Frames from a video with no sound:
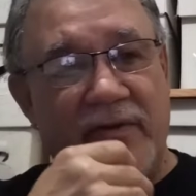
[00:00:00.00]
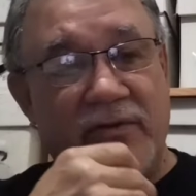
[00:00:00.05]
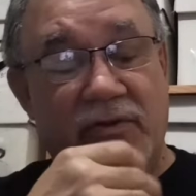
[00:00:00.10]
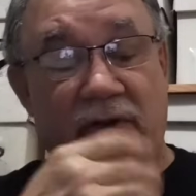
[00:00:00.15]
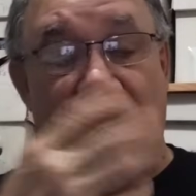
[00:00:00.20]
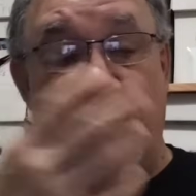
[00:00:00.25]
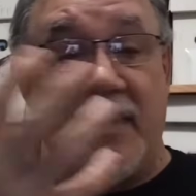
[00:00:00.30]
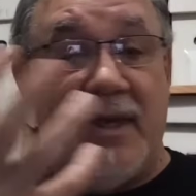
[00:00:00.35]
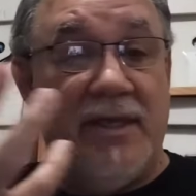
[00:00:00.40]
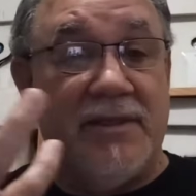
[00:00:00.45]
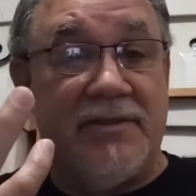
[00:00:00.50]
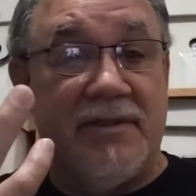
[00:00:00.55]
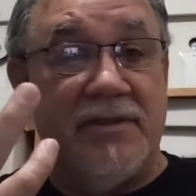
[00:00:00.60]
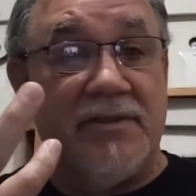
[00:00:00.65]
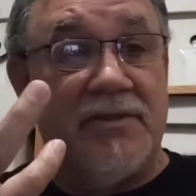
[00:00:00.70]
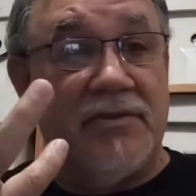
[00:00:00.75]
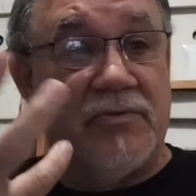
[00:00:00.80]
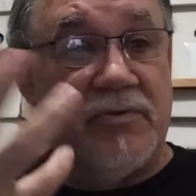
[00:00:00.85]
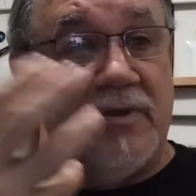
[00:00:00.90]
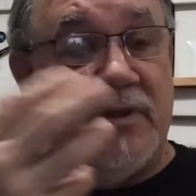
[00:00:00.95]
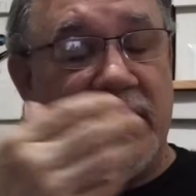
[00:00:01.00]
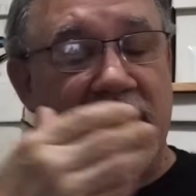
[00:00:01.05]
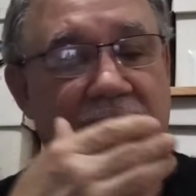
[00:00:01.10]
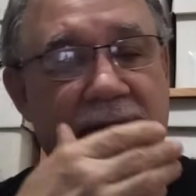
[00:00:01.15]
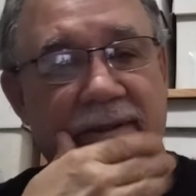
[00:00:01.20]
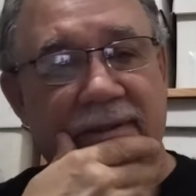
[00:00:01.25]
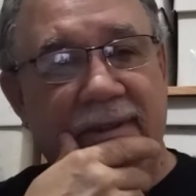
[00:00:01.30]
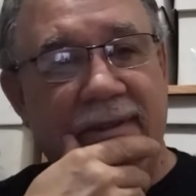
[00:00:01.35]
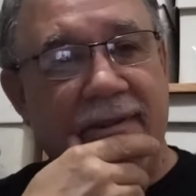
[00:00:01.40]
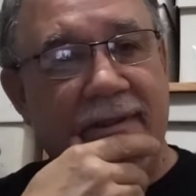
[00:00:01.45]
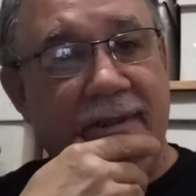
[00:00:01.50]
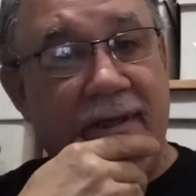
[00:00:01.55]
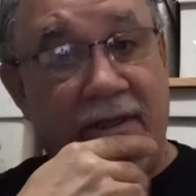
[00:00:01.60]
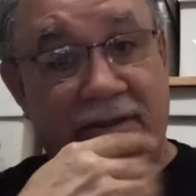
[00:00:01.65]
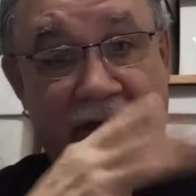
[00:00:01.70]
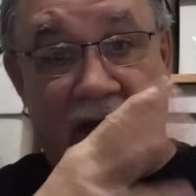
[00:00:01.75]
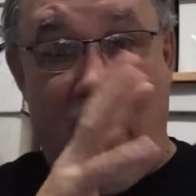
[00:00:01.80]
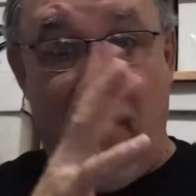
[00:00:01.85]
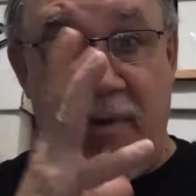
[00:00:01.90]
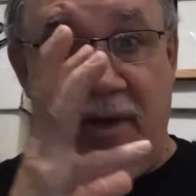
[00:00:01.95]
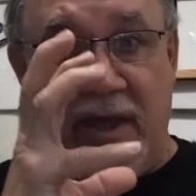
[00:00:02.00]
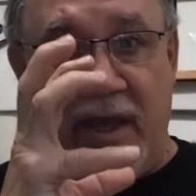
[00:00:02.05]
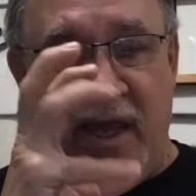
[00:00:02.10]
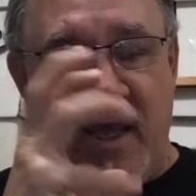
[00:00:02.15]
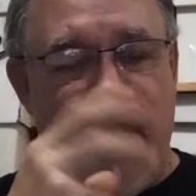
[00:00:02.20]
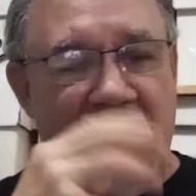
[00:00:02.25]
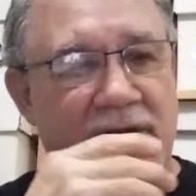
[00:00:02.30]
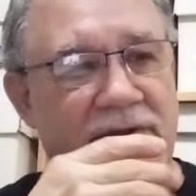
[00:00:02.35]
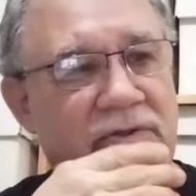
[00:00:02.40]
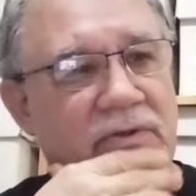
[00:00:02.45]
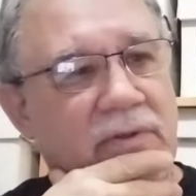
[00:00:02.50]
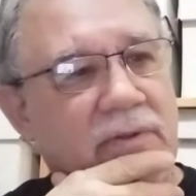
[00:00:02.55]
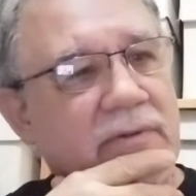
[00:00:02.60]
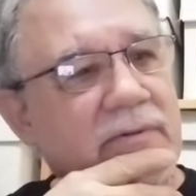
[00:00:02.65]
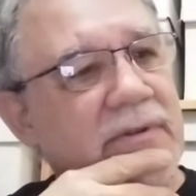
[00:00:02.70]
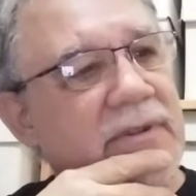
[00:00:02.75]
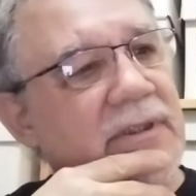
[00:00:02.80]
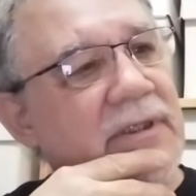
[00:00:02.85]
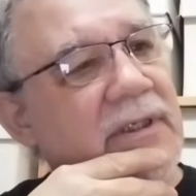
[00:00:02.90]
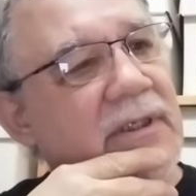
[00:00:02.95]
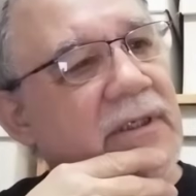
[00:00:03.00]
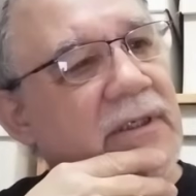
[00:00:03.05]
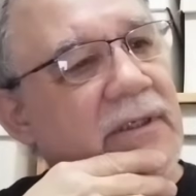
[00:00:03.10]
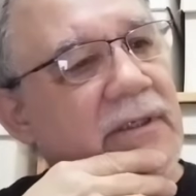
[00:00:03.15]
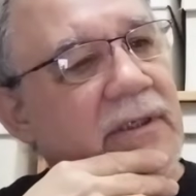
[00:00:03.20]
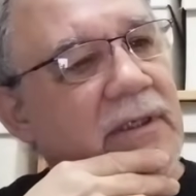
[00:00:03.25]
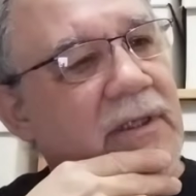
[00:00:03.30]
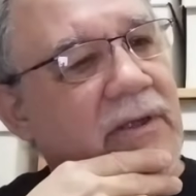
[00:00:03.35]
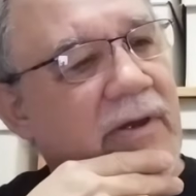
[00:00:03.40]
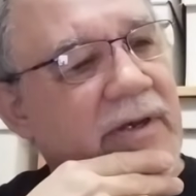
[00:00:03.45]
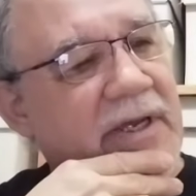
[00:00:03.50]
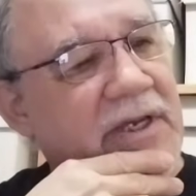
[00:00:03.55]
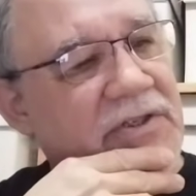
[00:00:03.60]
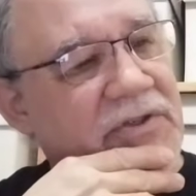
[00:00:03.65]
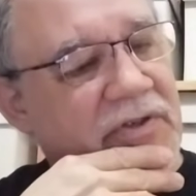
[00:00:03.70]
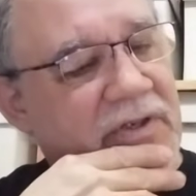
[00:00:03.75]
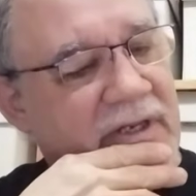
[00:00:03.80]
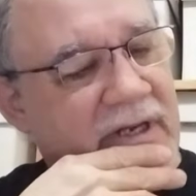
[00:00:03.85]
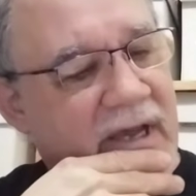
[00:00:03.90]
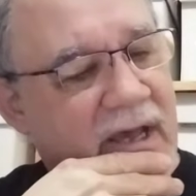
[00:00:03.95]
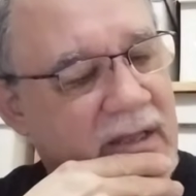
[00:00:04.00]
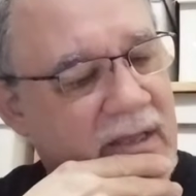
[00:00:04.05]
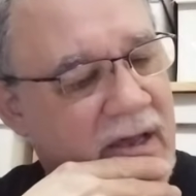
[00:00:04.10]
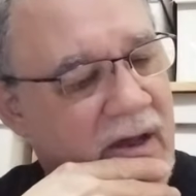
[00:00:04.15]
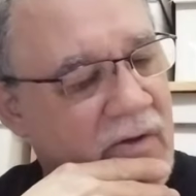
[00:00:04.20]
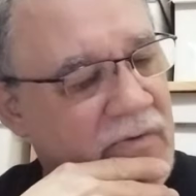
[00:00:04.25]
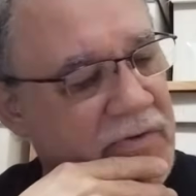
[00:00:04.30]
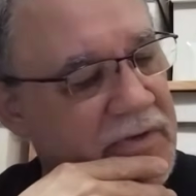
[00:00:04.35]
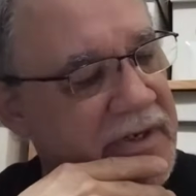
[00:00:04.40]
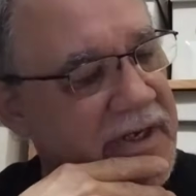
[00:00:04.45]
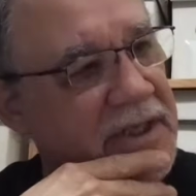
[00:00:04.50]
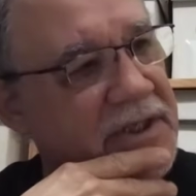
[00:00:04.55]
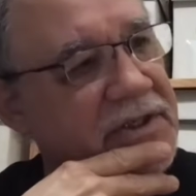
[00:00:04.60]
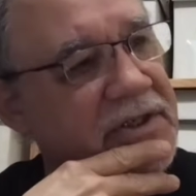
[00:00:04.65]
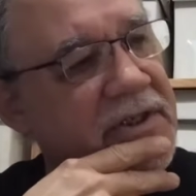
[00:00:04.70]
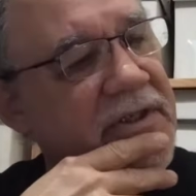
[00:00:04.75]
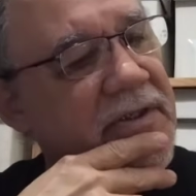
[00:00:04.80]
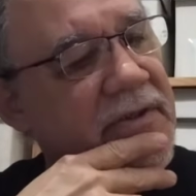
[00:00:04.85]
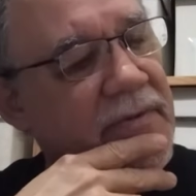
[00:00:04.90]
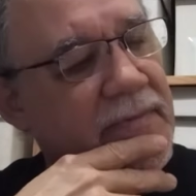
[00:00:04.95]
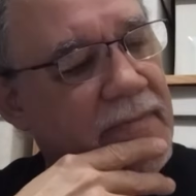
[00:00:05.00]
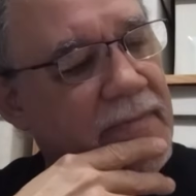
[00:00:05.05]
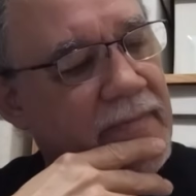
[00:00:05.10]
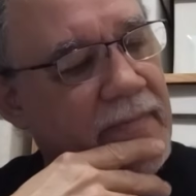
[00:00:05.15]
So I guess this is really Atomic Age, or I guess you could call it Golden Age too.